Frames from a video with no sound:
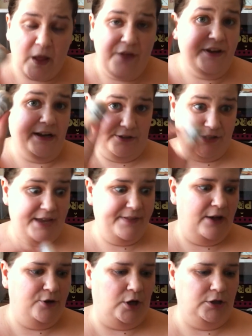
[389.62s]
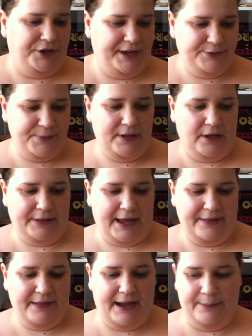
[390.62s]
I think I'll take that on holiday as well. I
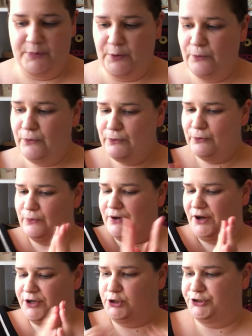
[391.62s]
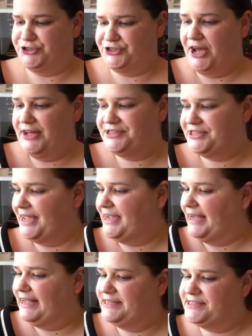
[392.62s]
like that. Ooh, we're on a good start today
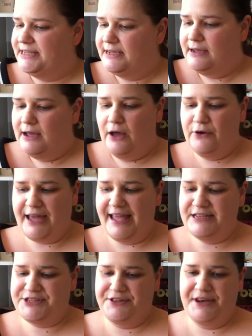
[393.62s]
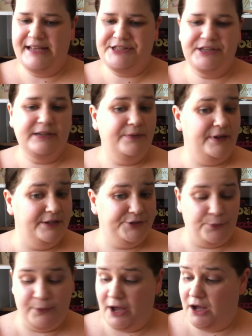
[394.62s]
guys. Okay, so the next thing
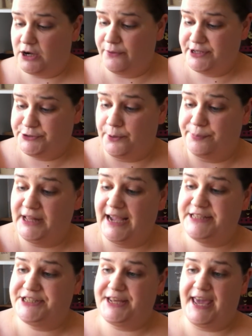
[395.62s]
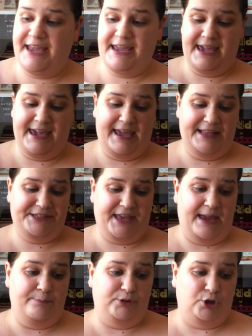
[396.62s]
that we are going to apply today is
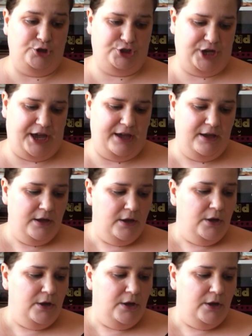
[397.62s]
a blusher.